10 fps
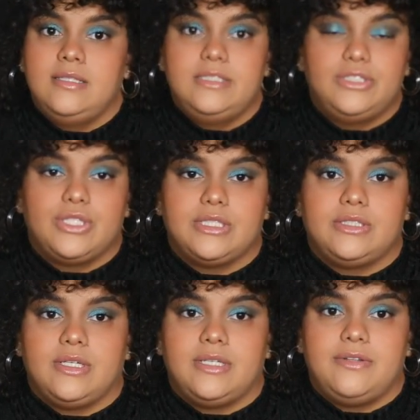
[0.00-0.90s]
just get
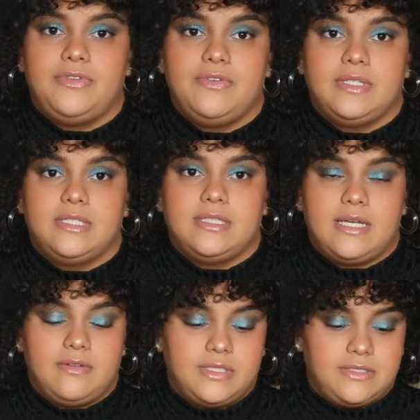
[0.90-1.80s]
started. If you read the
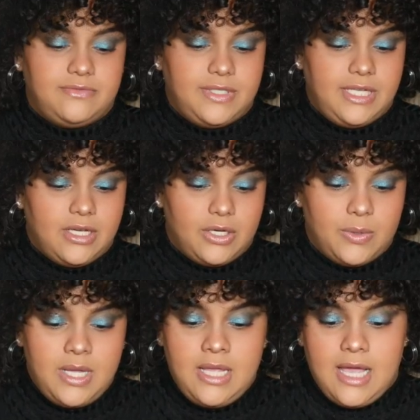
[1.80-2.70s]
title of this video,
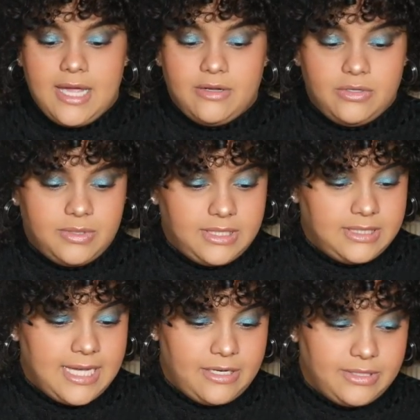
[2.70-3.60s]
I don't know what the
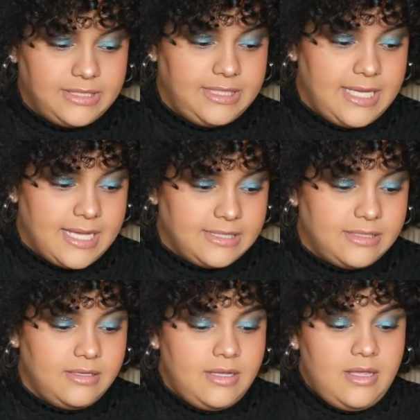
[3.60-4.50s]
title is yet,
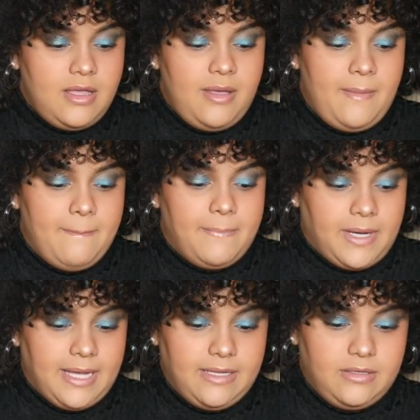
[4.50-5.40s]

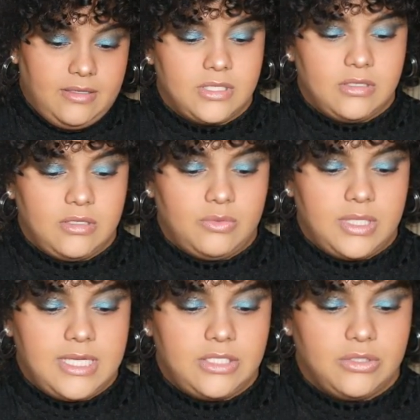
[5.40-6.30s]
but so the
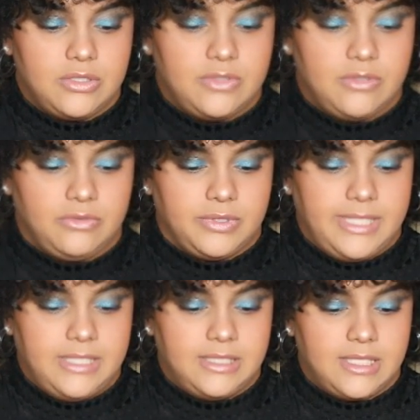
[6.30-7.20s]
one I chose to
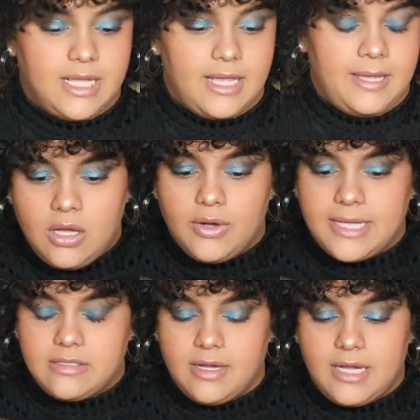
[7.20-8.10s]
read today, okay,
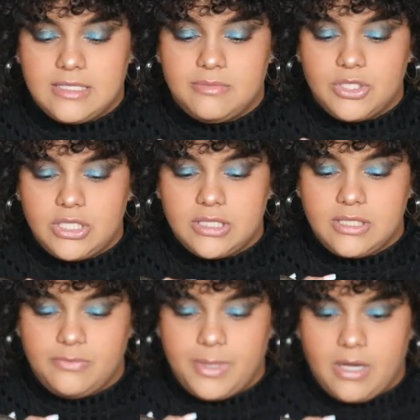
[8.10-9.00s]
sorry guys, I'm trying to
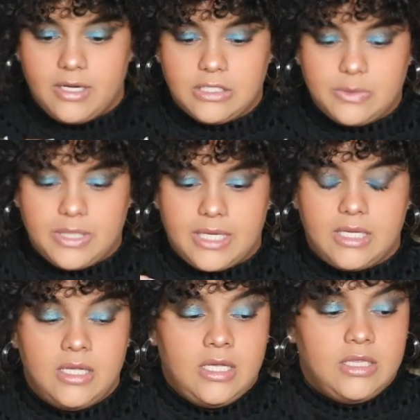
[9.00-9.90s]
see if my audio is working.
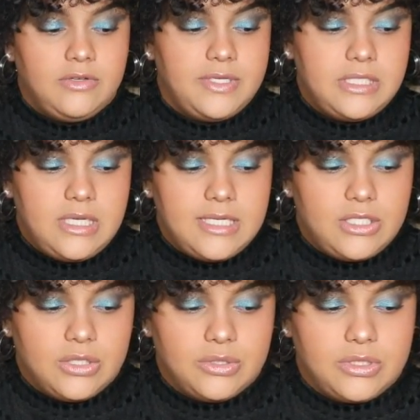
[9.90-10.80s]
The reason I
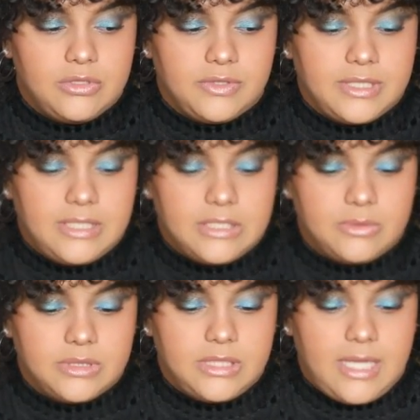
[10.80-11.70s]
chose to read this
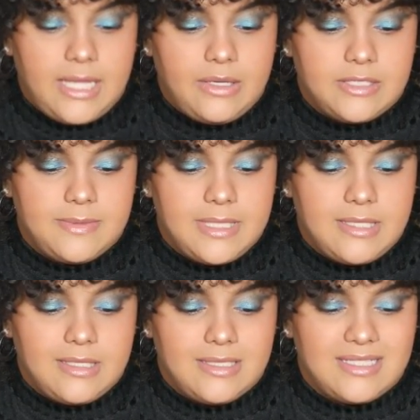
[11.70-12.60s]
one today is
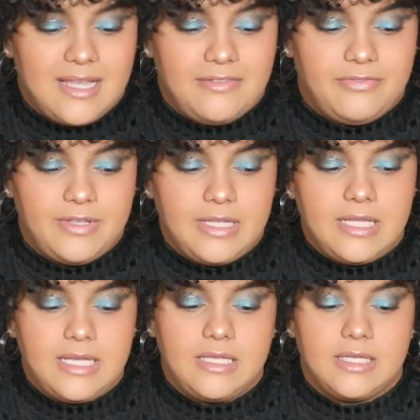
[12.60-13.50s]
because I feel
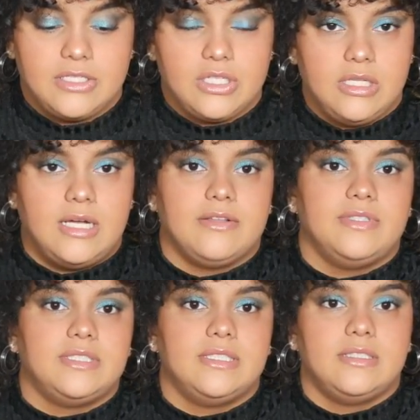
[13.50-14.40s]
like there's a lot of
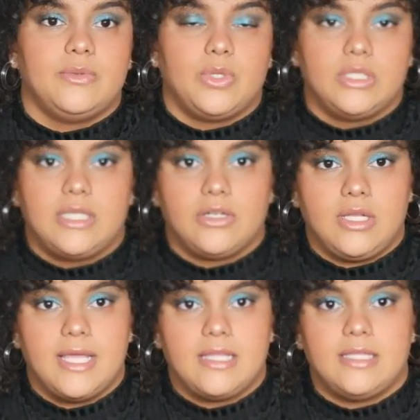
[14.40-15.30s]
us in the world that are
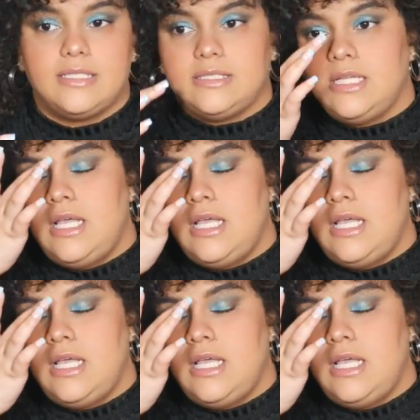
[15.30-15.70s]
like this.